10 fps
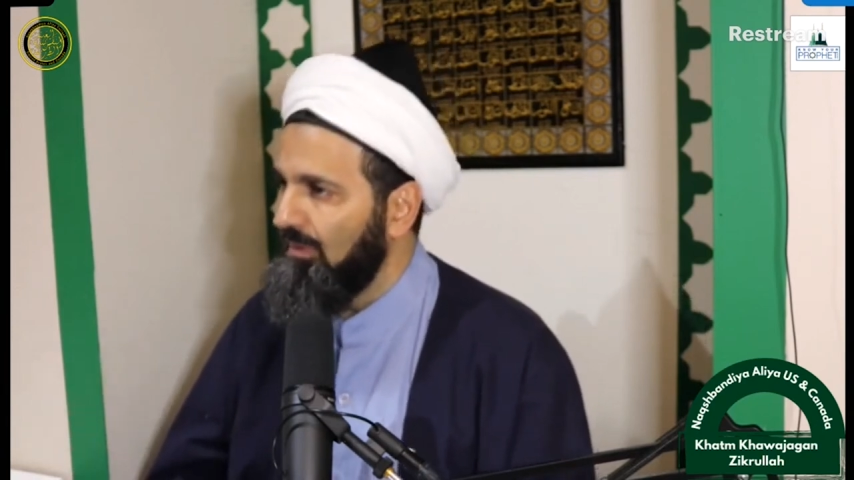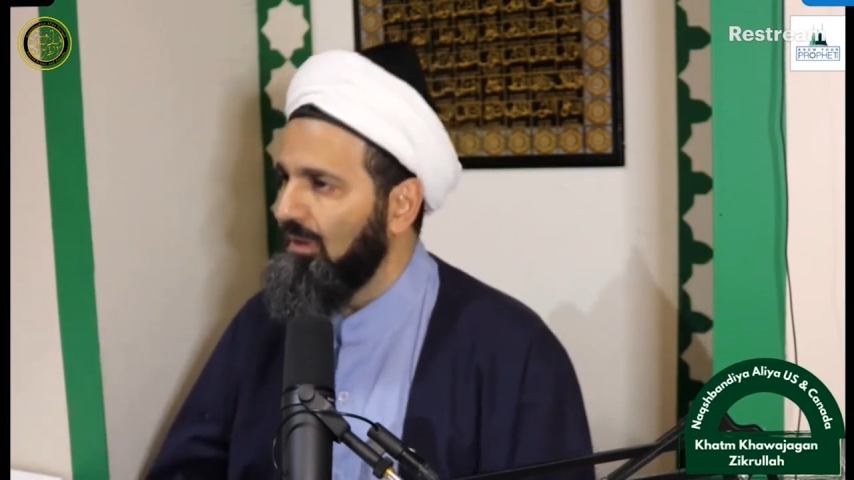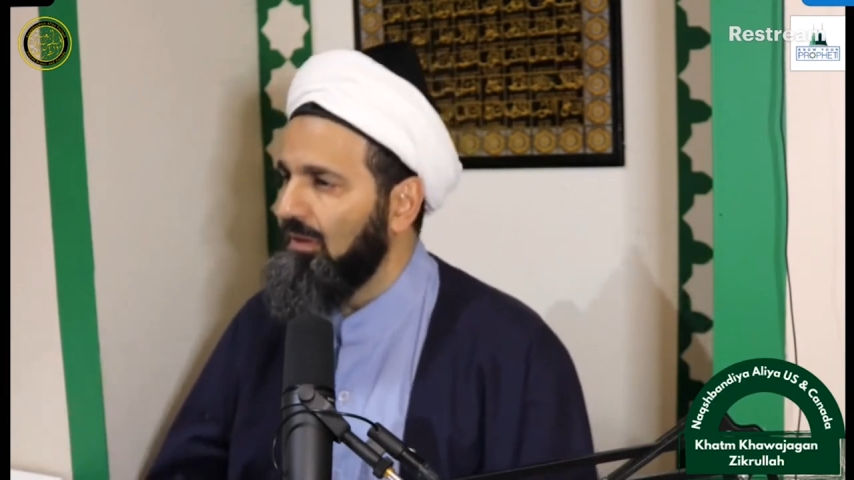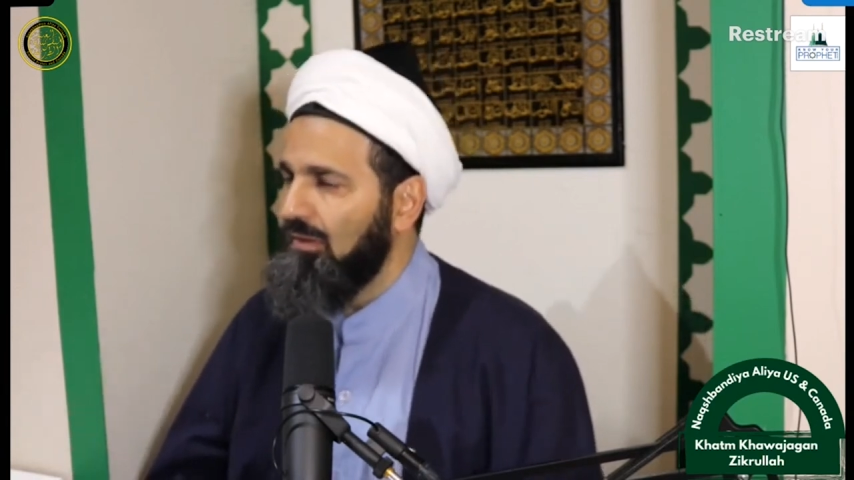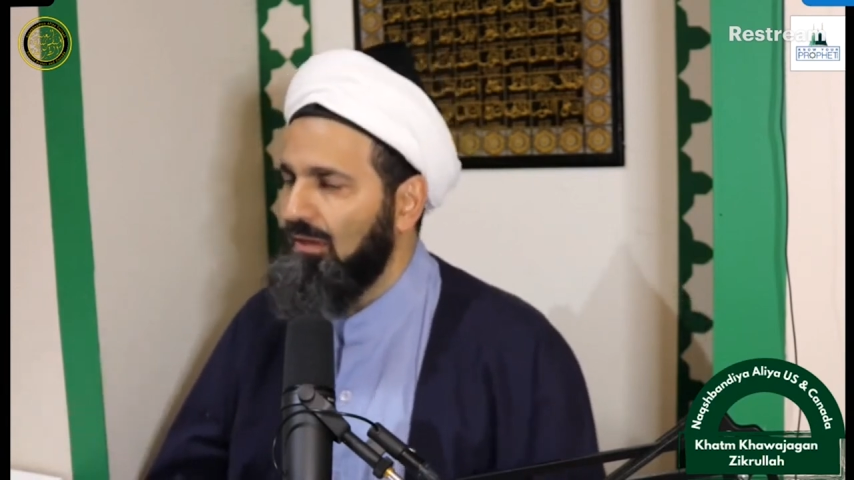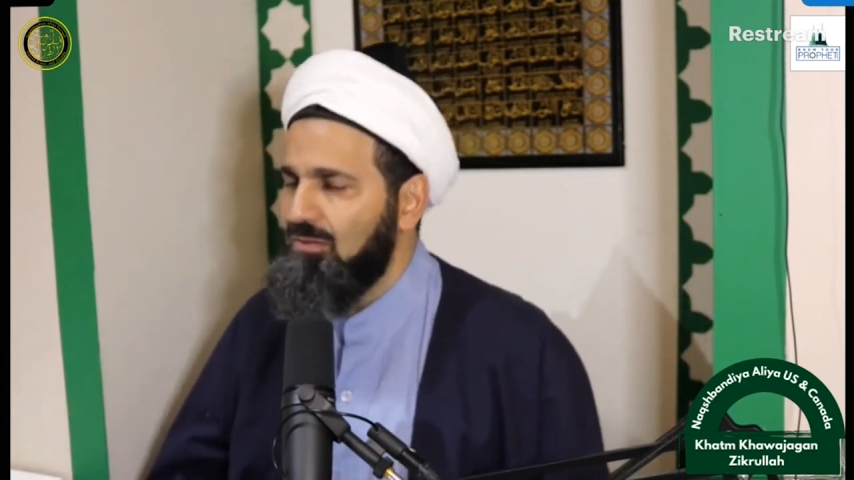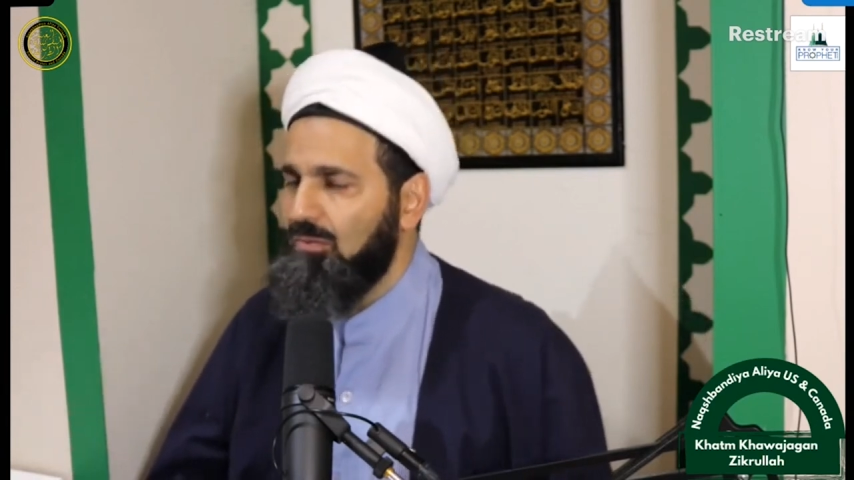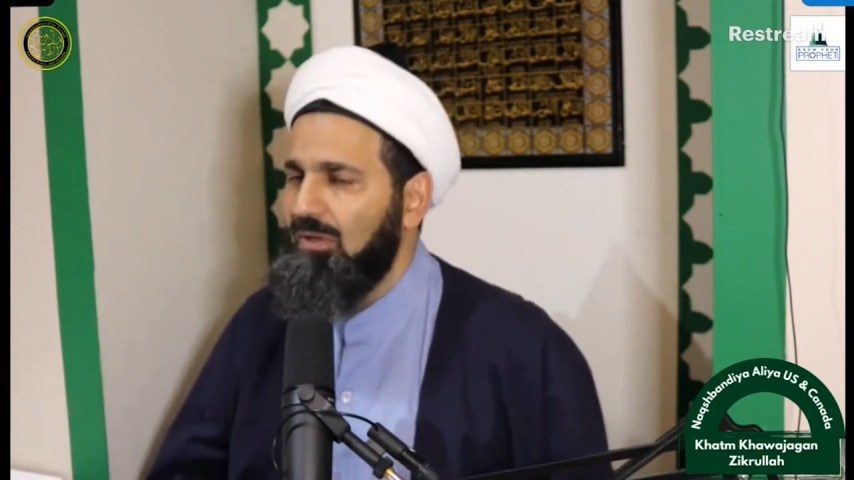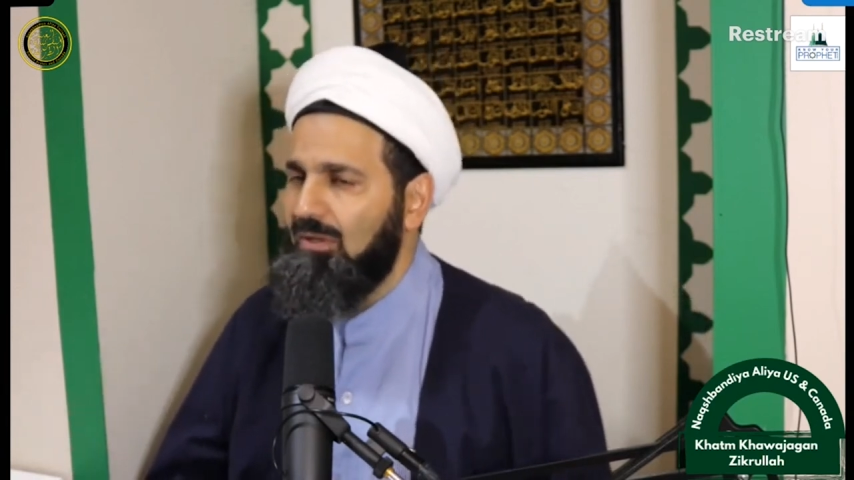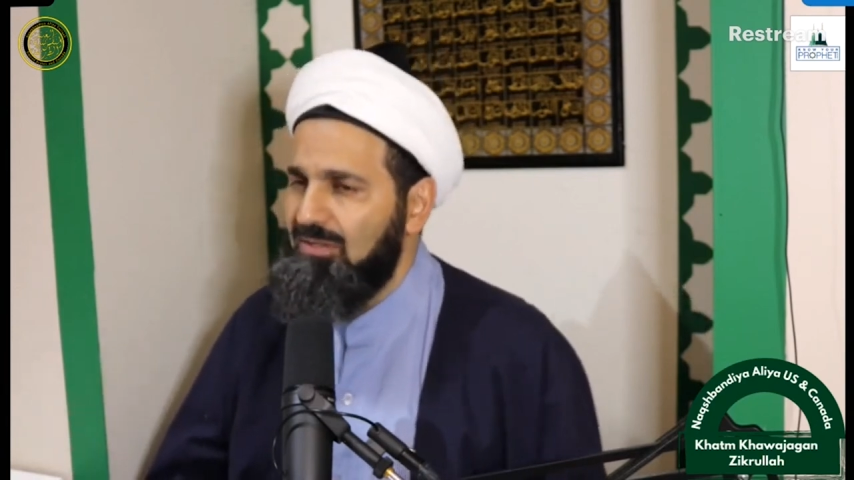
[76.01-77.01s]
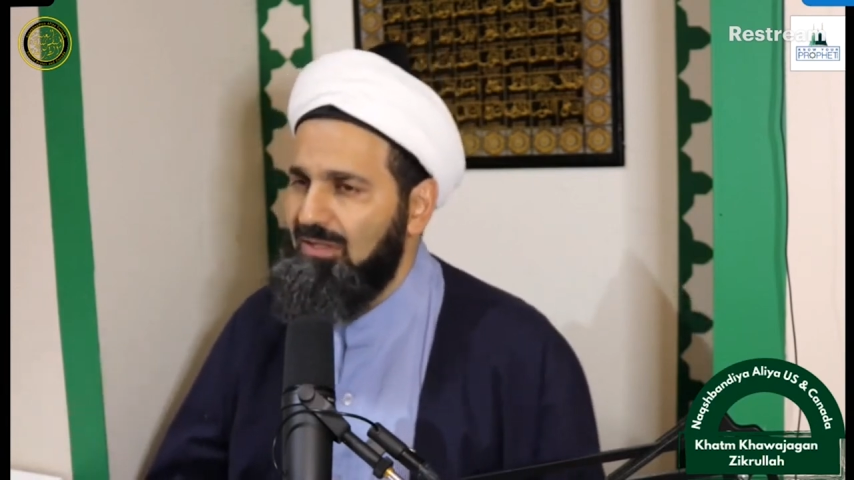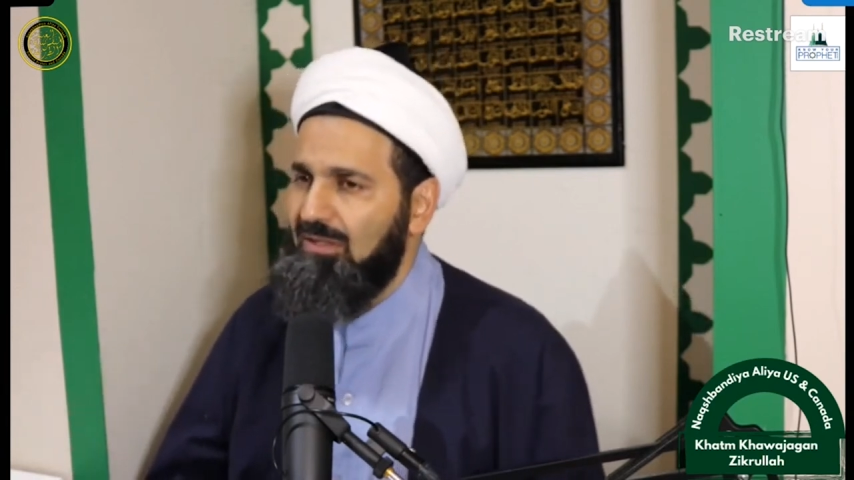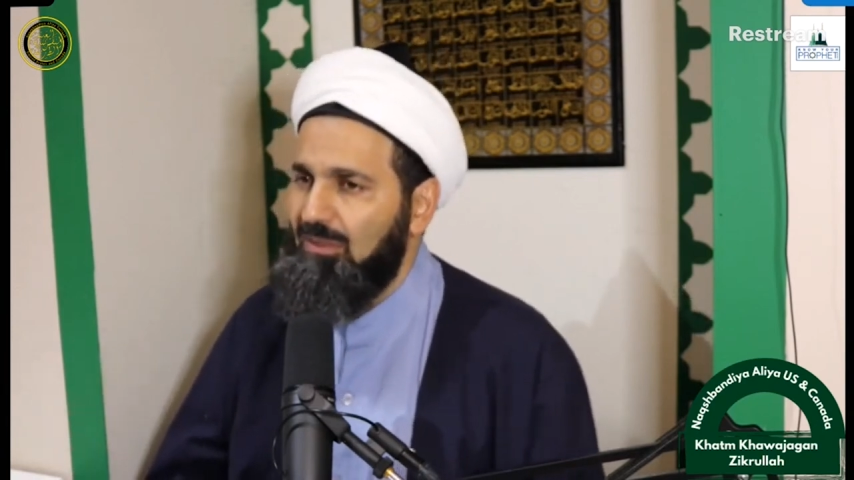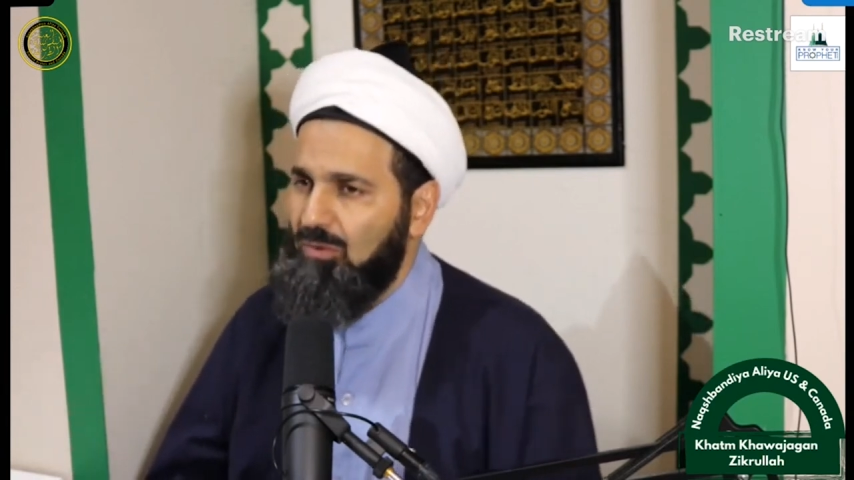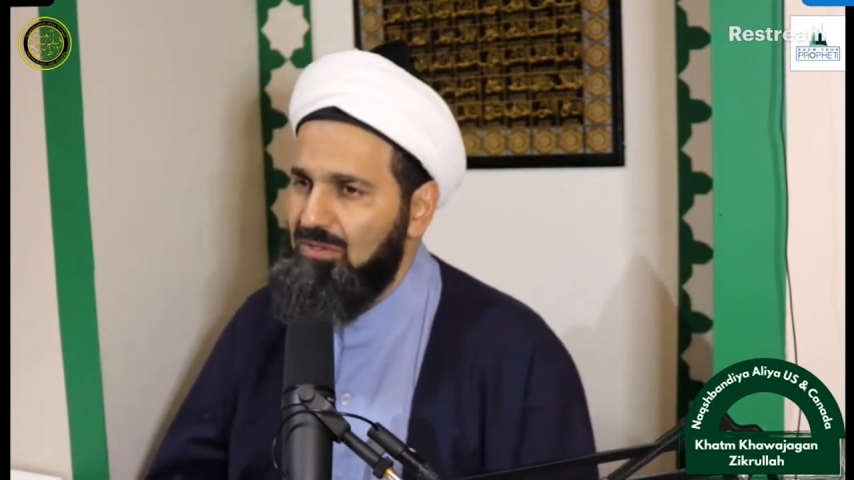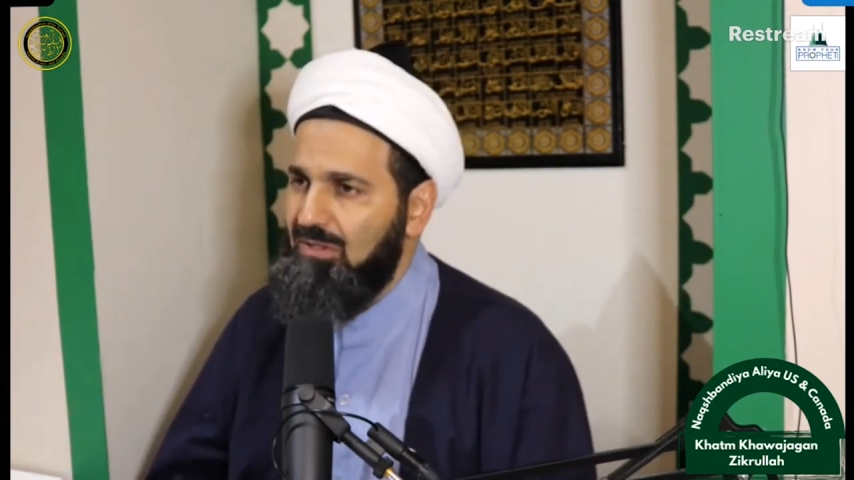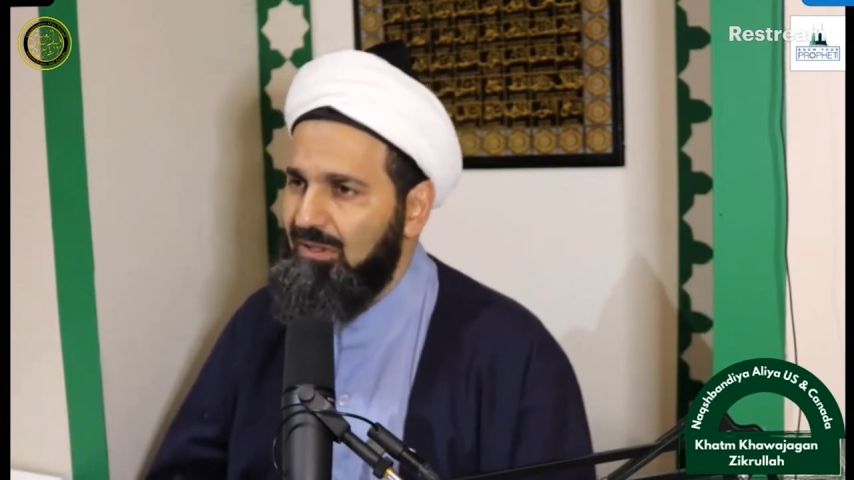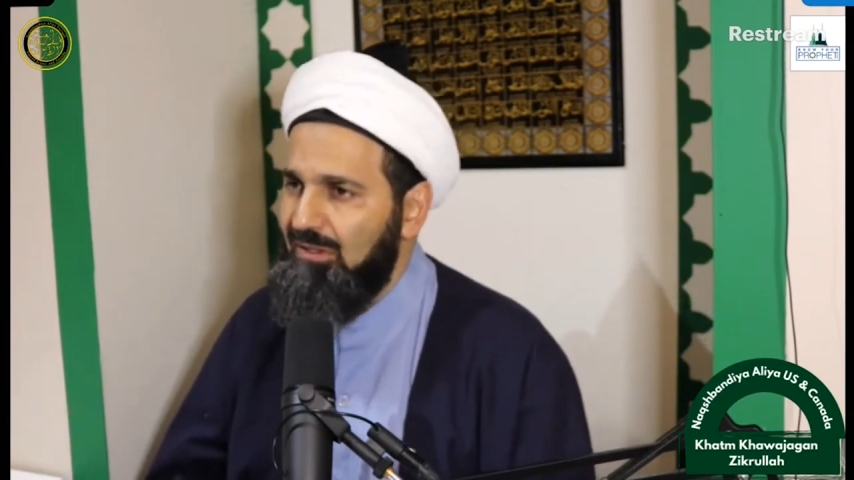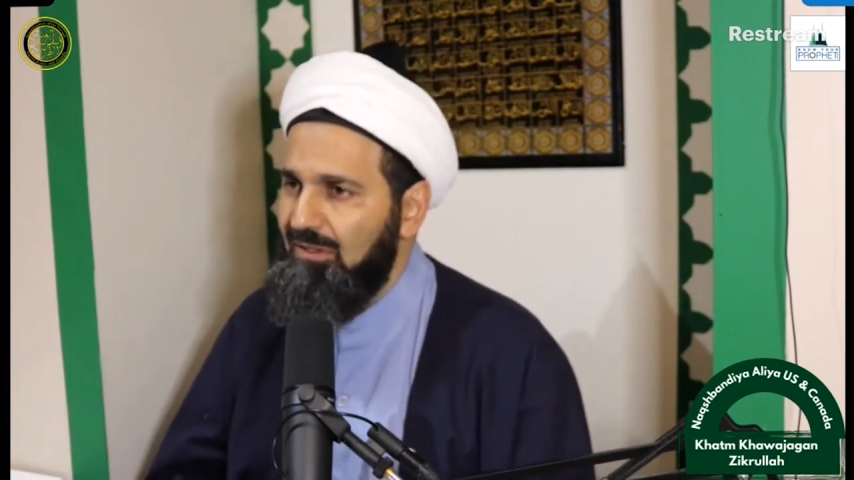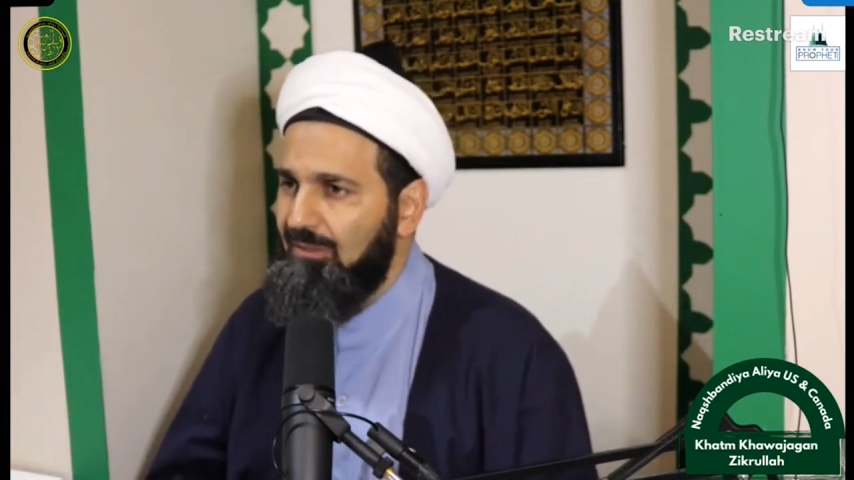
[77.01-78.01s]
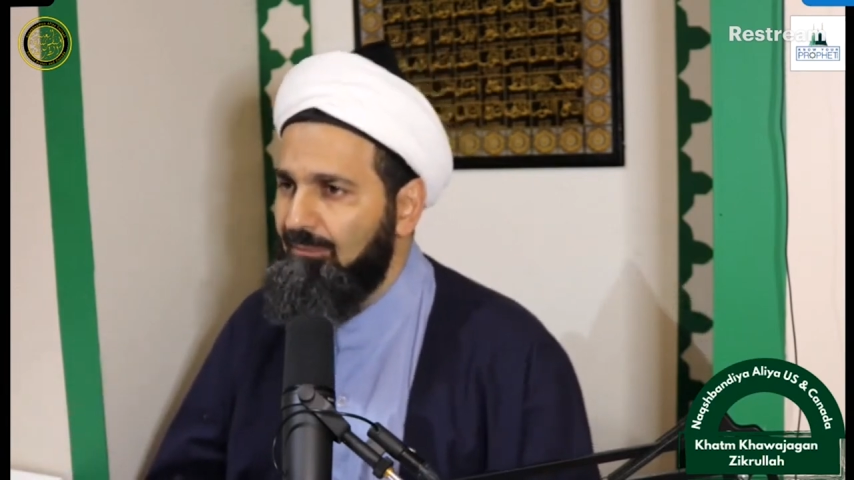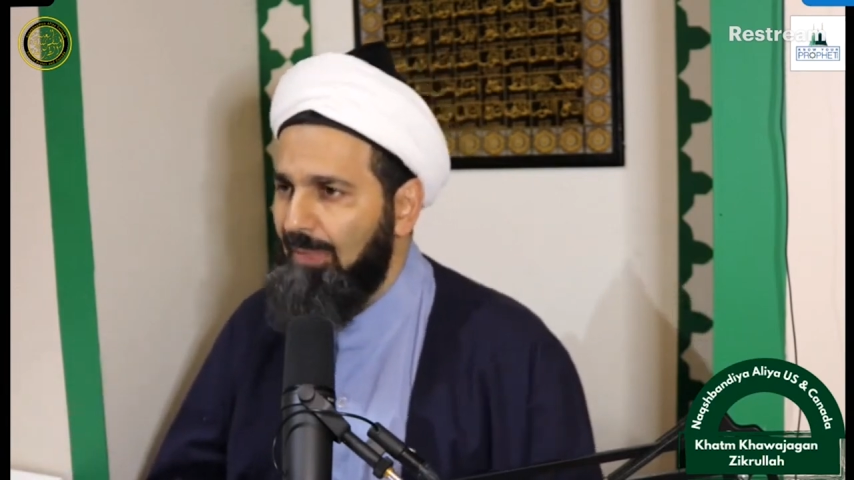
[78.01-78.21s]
And that's why Sayyidina Uwais al-Qarani